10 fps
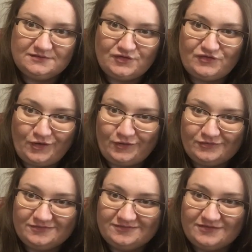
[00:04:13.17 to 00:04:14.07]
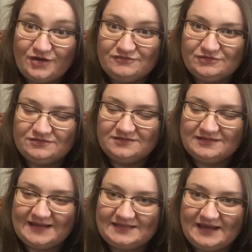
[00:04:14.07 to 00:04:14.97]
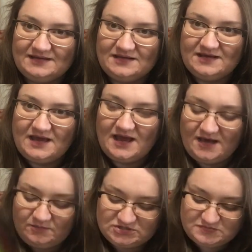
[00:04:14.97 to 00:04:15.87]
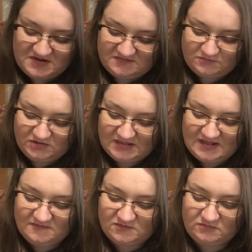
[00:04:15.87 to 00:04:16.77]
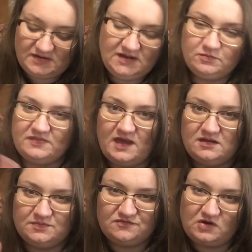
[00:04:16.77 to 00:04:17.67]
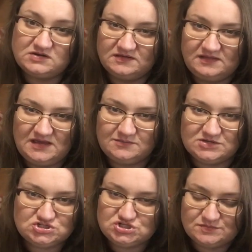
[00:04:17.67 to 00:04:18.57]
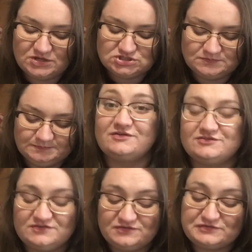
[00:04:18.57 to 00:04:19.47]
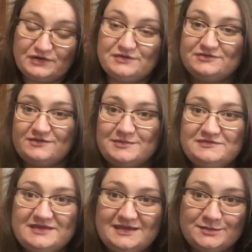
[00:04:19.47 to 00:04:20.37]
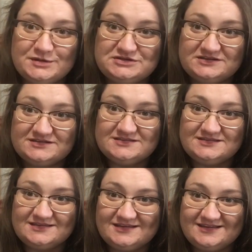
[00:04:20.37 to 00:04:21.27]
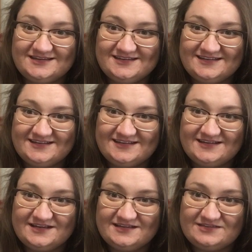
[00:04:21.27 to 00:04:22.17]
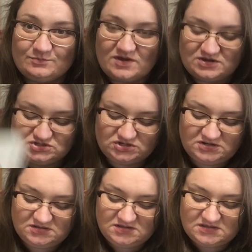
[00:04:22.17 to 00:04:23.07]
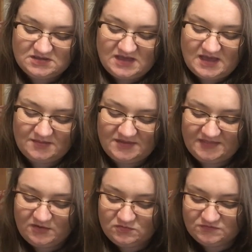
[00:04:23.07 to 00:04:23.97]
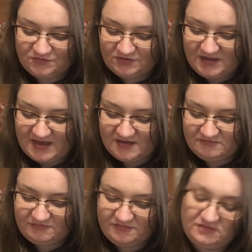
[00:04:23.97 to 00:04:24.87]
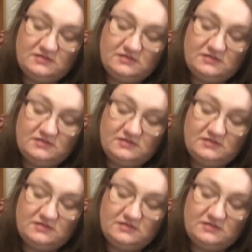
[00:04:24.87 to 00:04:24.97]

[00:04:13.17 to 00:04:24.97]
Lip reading: circle, oval, like that, which makes them really easy to read without obstructing the image too much. So I'll just show you some of the images. It's mantra, and they all do have,